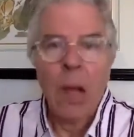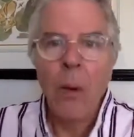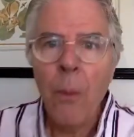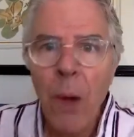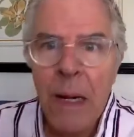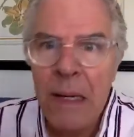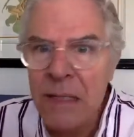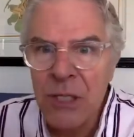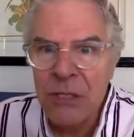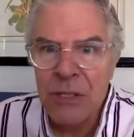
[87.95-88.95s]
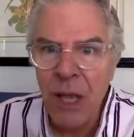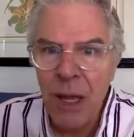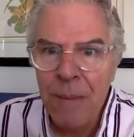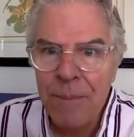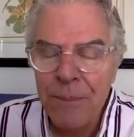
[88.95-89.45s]
what did he just
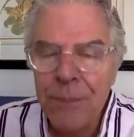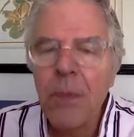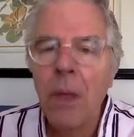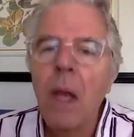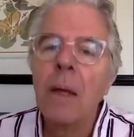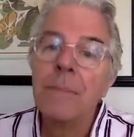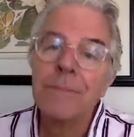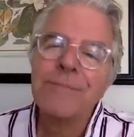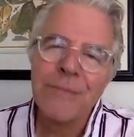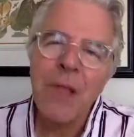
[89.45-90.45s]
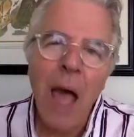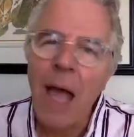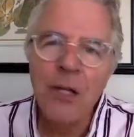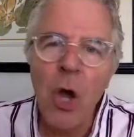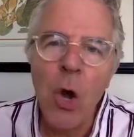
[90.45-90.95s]
say? I
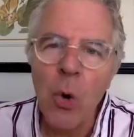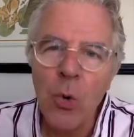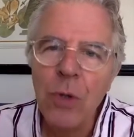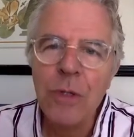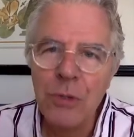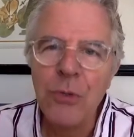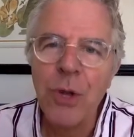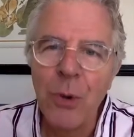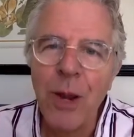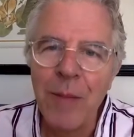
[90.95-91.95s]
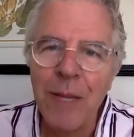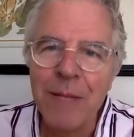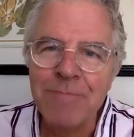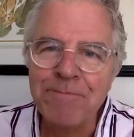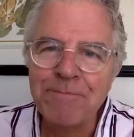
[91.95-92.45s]
know you know what I mean.